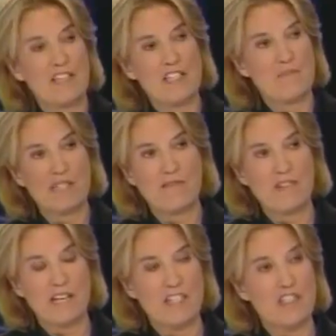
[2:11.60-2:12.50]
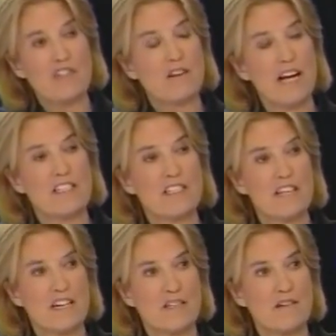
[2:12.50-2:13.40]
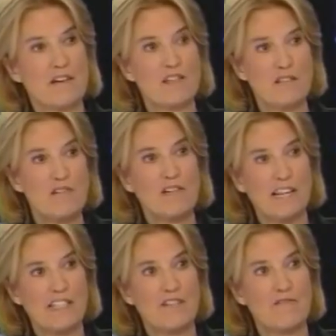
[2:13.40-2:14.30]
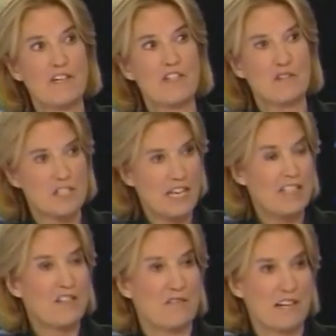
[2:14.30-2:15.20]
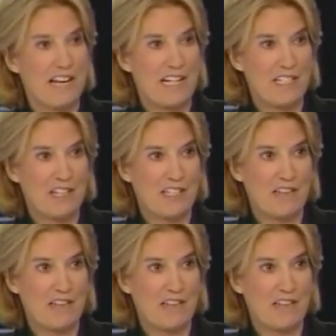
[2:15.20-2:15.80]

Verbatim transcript: sympathy for you guys because you guys did it. You, know, you, you elected officials sent it over to H H S.